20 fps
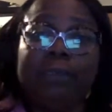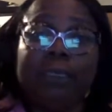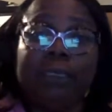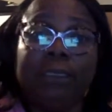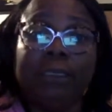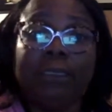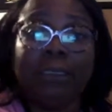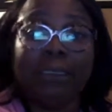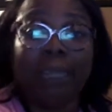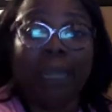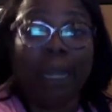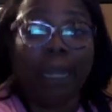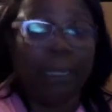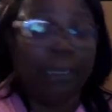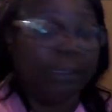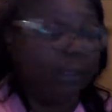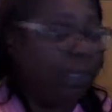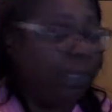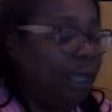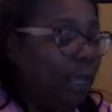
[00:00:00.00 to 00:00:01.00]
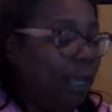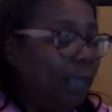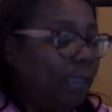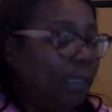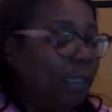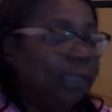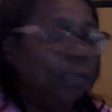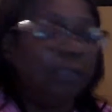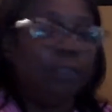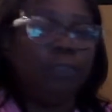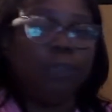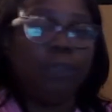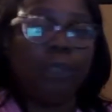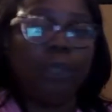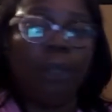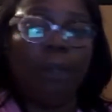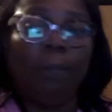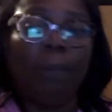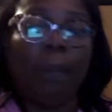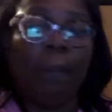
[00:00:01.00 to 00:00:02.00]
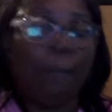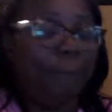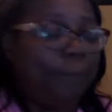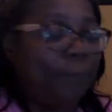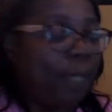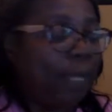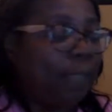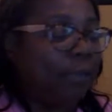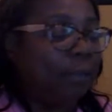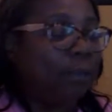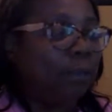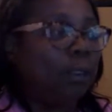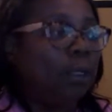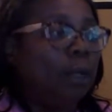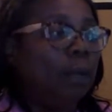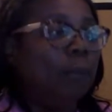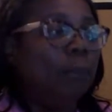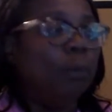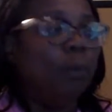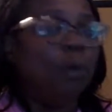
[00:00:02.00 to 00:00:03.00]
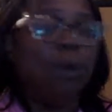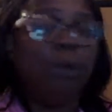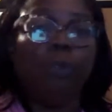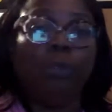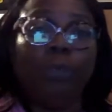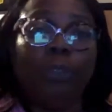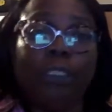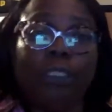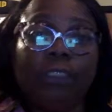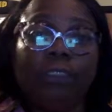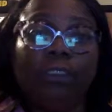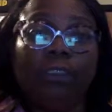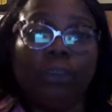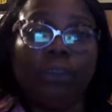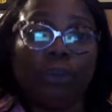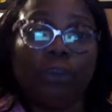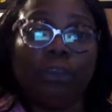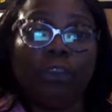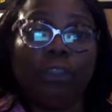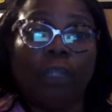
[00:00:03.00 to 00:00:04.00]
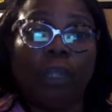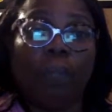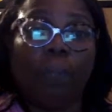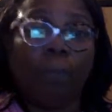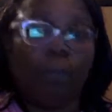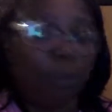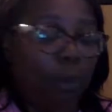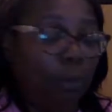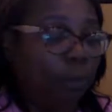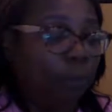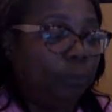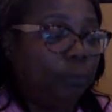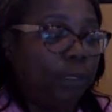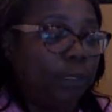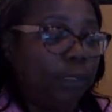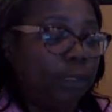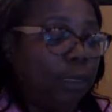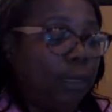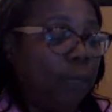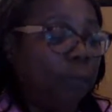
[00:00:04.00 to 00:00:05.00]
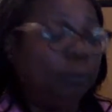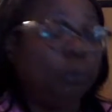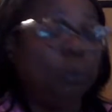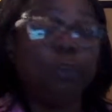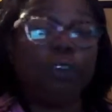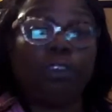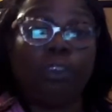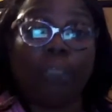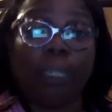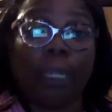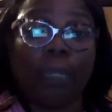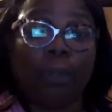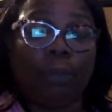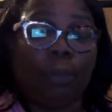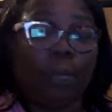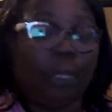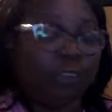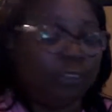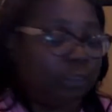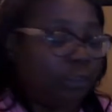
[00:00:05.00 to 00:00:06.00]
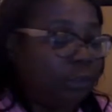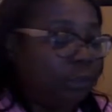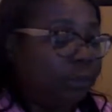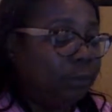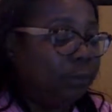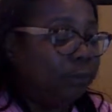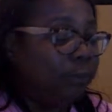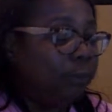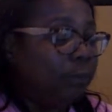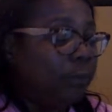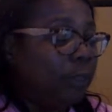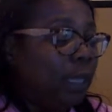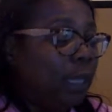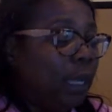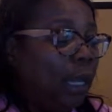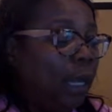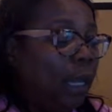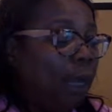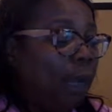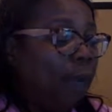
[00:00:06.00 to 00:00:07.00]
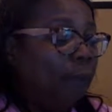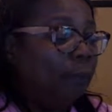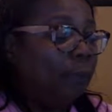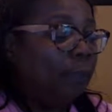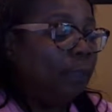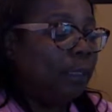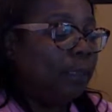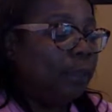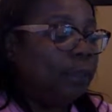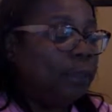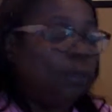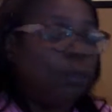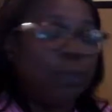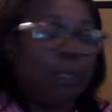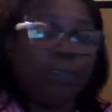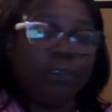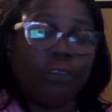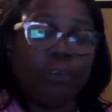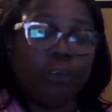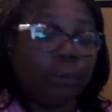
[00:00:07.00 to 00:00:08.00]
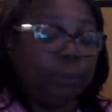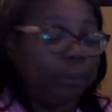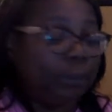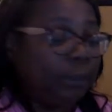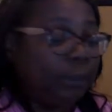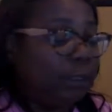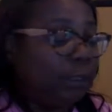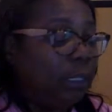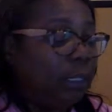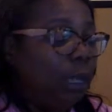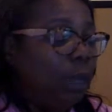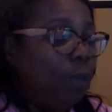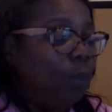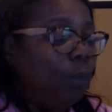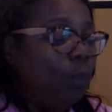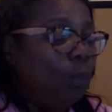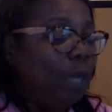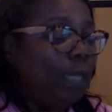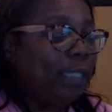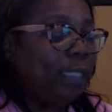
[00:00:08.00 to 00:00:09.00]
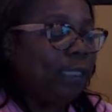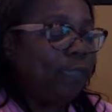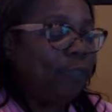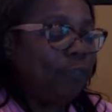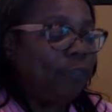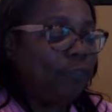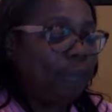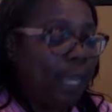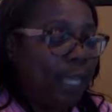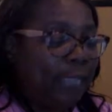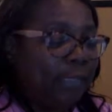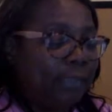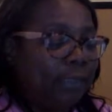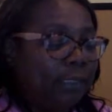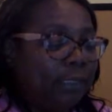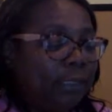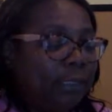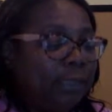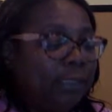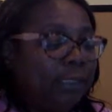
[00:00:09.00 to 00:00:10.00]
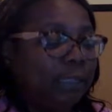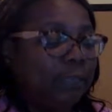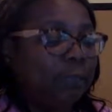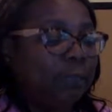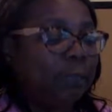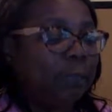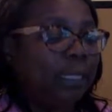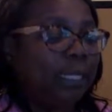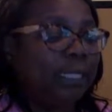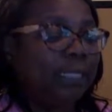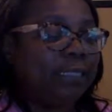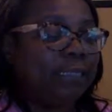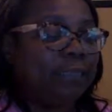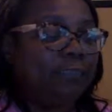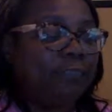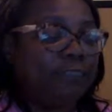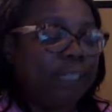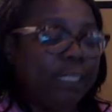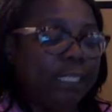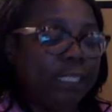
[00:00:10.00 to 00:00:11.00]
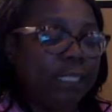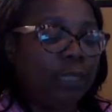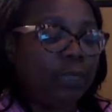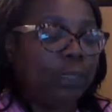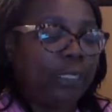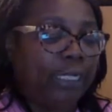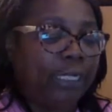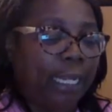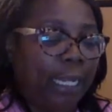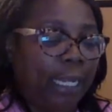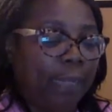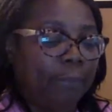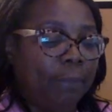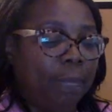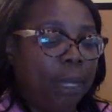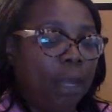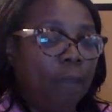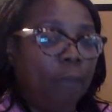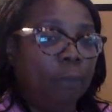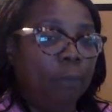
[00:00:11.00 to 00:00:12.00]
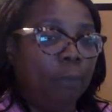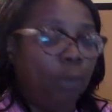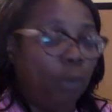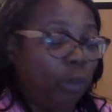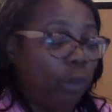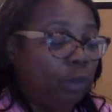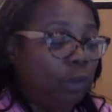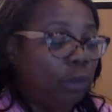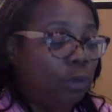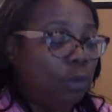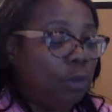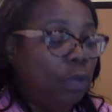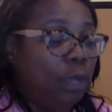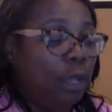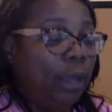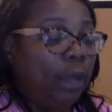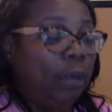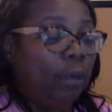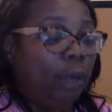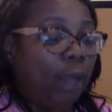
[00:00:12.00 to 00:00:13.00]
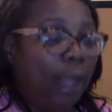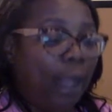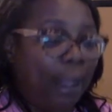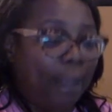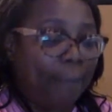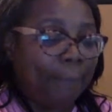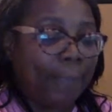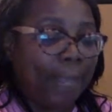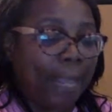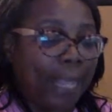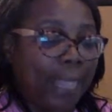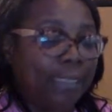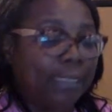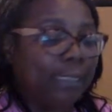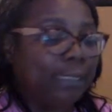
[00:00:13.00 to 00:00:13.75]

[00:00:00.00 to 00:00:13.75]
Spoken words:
that it is not. And I'll give you a better, more research appropriate approach to that question. And the question would be, what effect does playing the video game Mortal Kombat